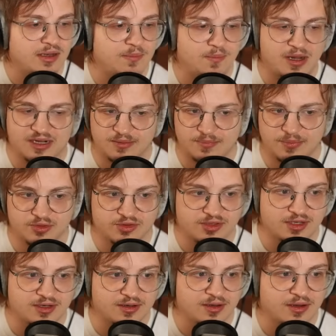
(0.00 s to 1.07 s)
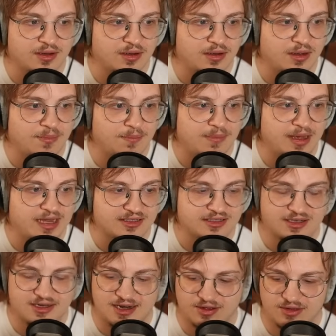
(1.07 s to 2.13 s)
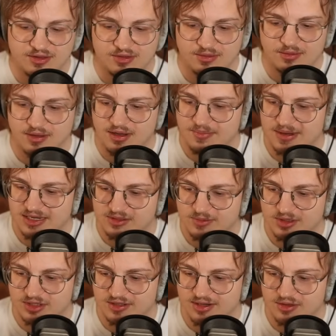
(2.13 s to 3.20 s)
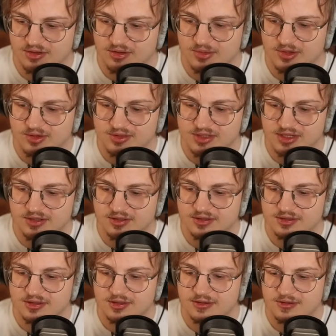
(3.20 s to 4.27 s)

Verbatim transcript: Magnet boosted maxed attack uh, max special attack Thunderbolt always kills.